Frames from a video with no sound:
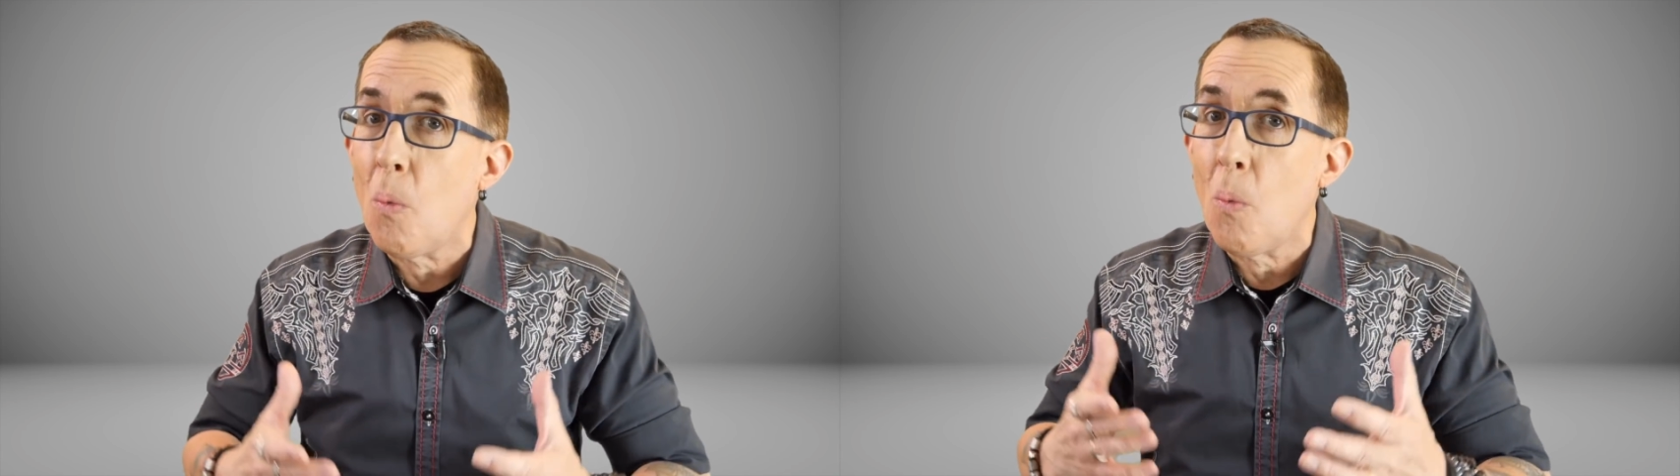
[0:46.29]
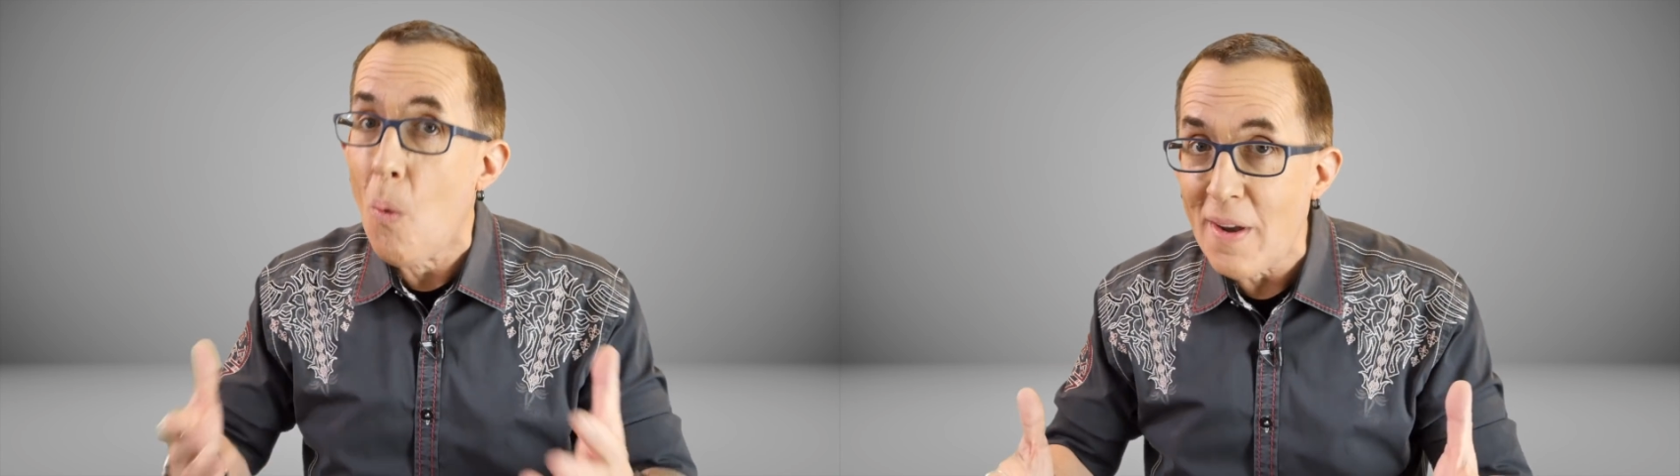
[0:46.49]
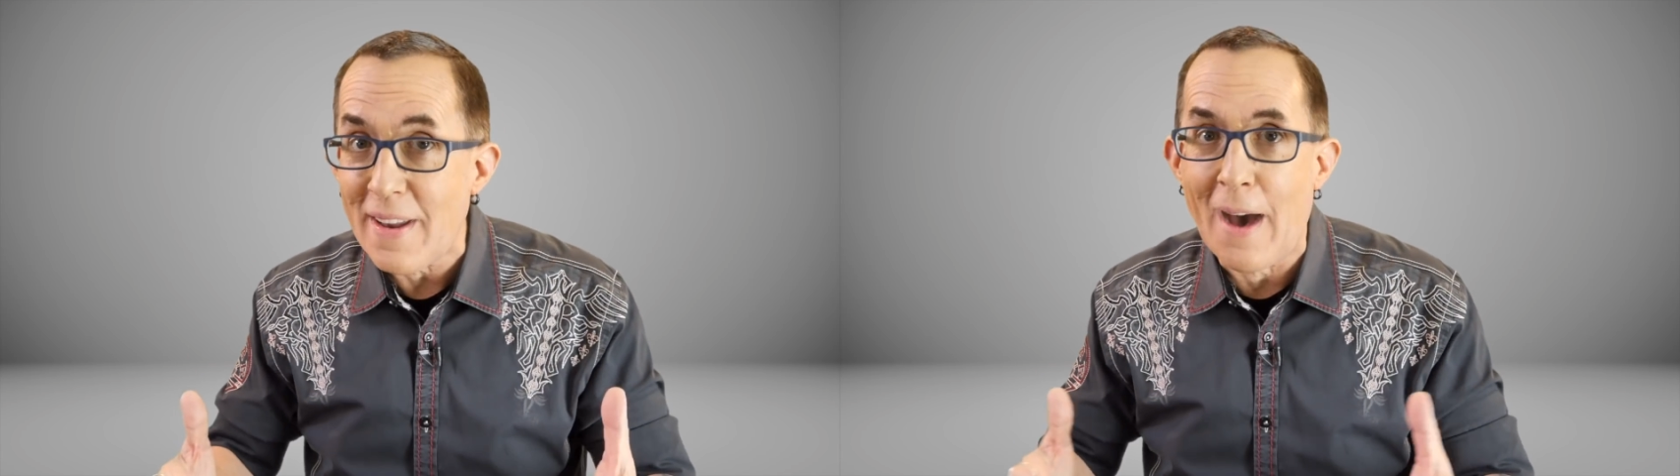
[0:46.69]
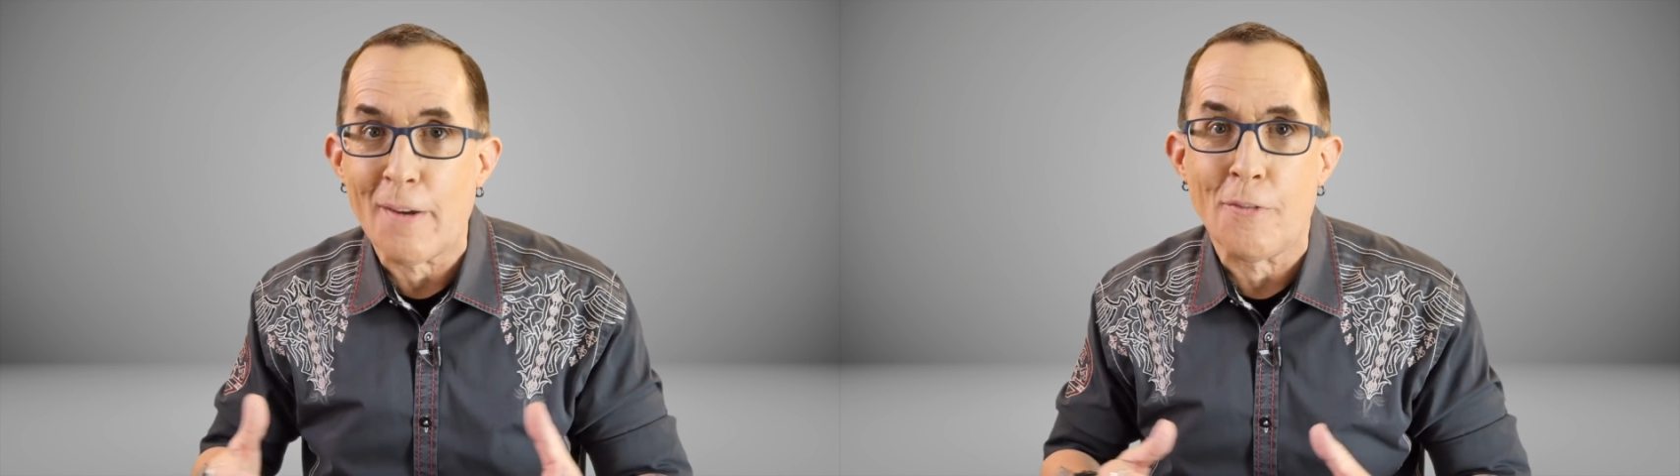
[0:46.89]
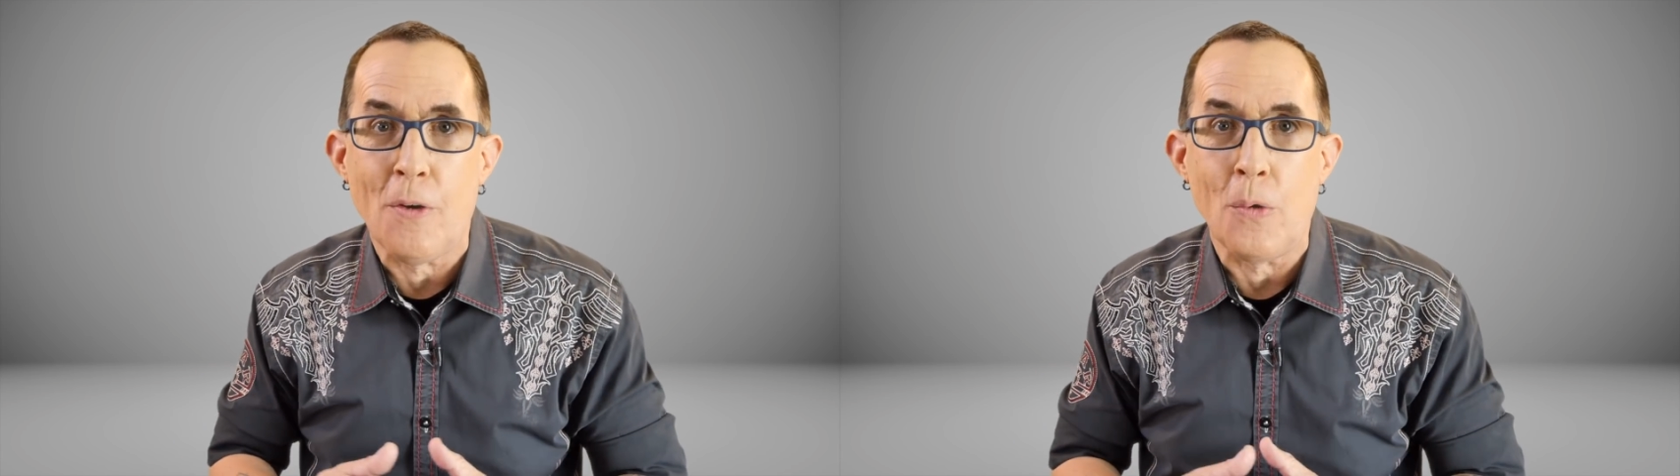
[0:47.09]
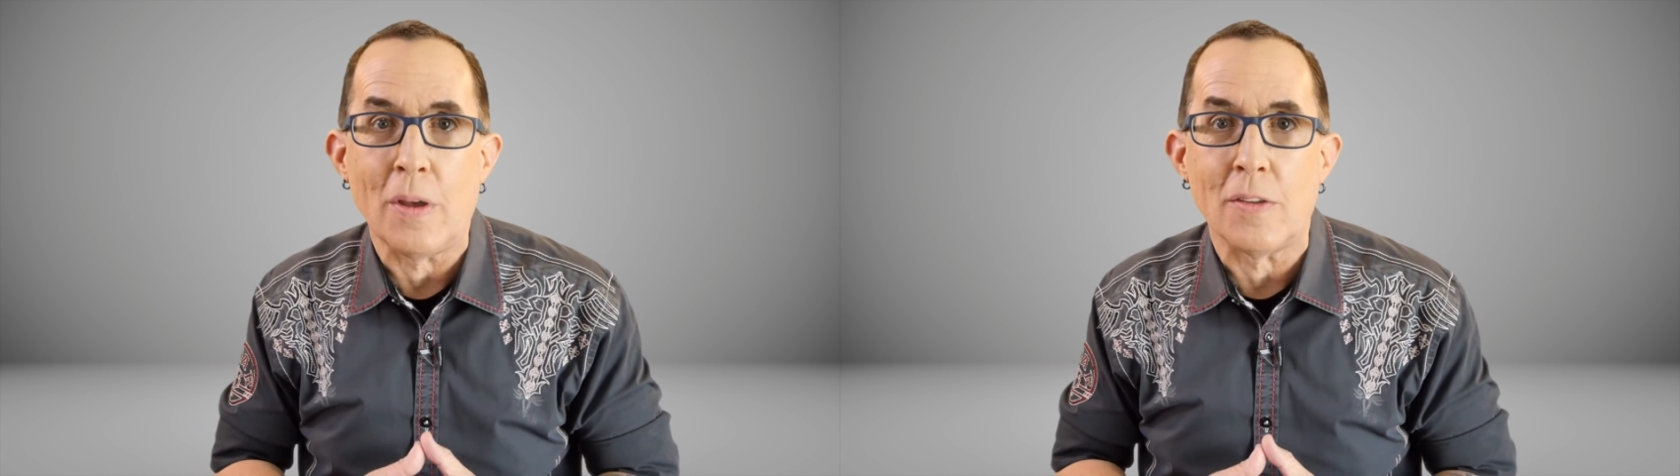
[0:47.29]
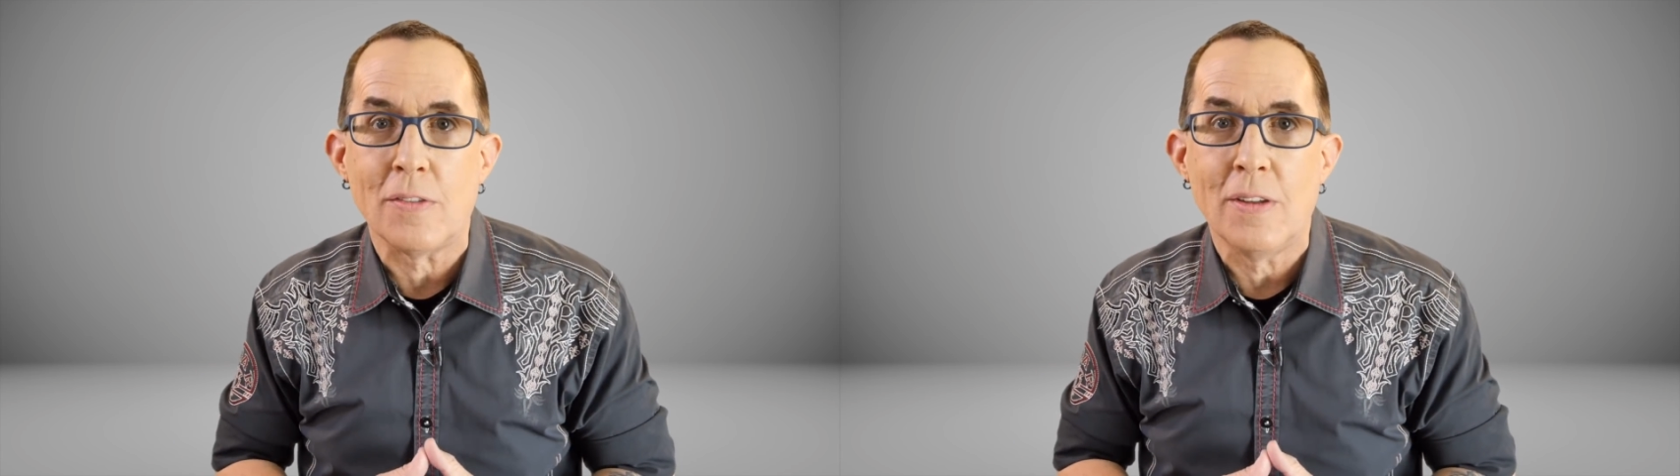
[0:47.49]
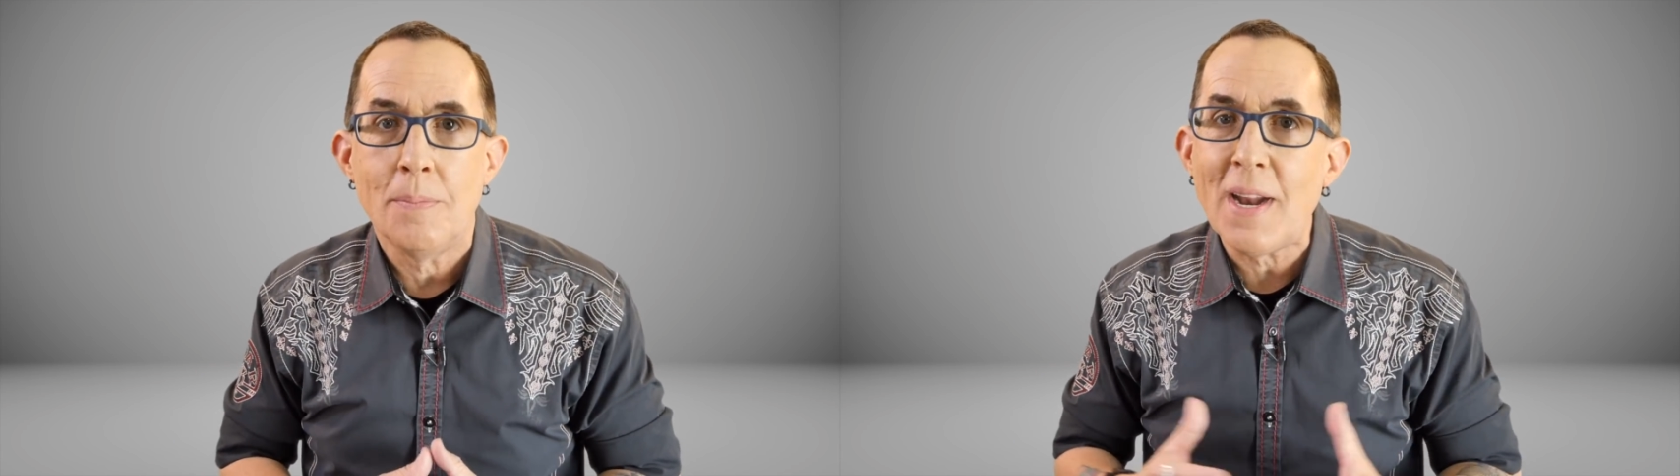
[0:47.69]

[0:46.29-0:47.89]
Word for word: want out of focus.